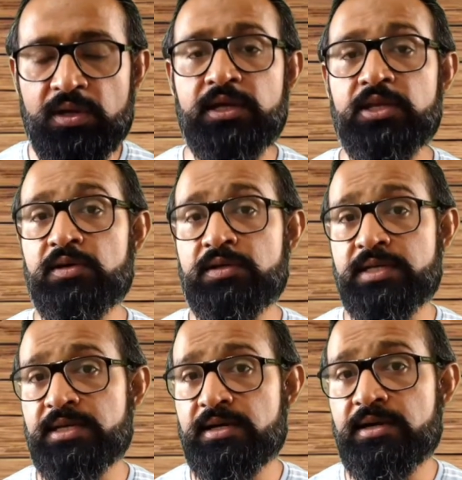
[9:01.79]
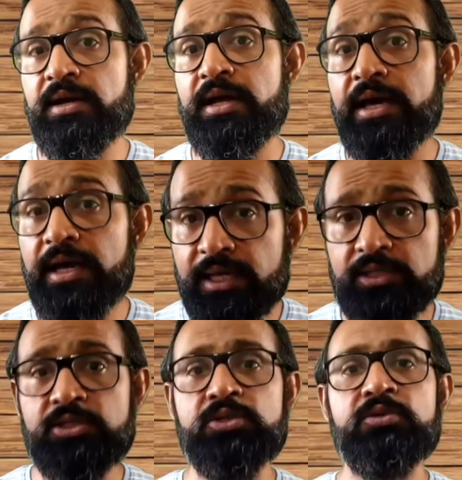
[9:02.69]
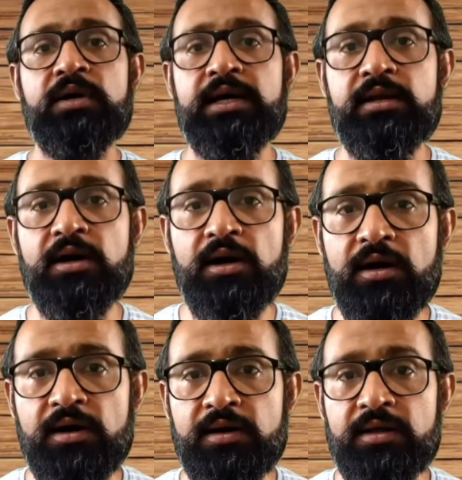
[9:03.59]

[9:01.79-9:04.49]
your trigger into an org